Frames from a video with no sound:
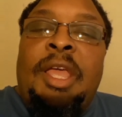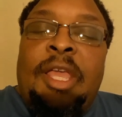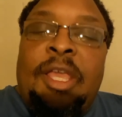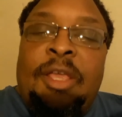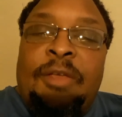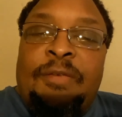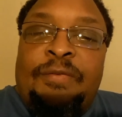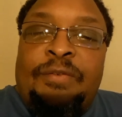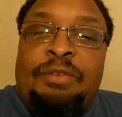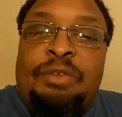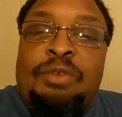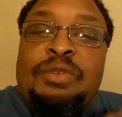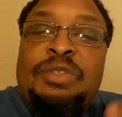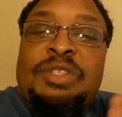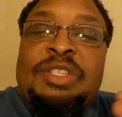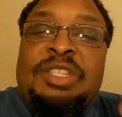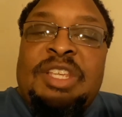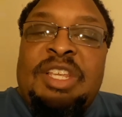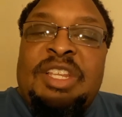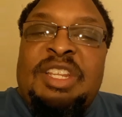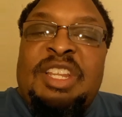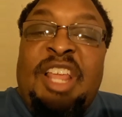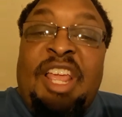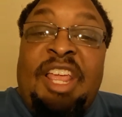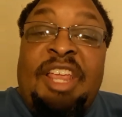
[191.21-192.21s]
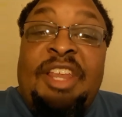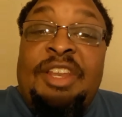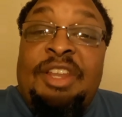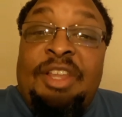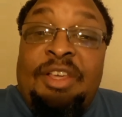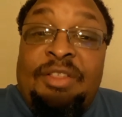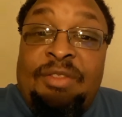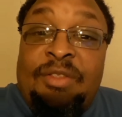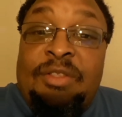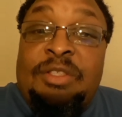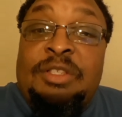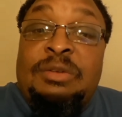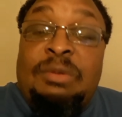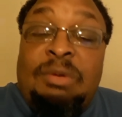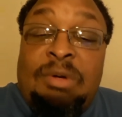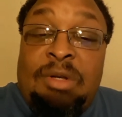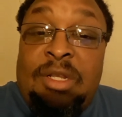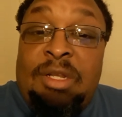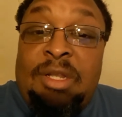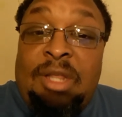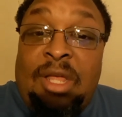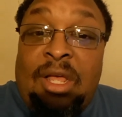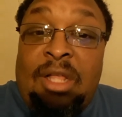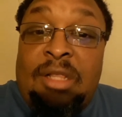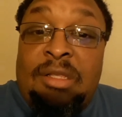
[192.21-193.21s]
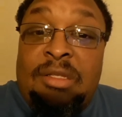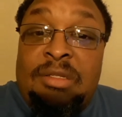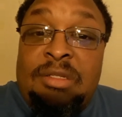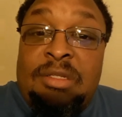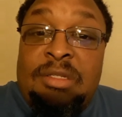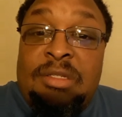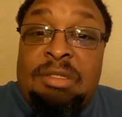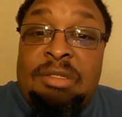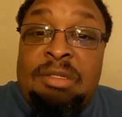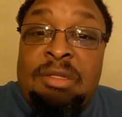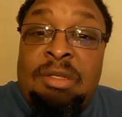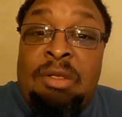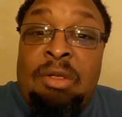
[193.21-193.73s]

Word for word: if you send another $20,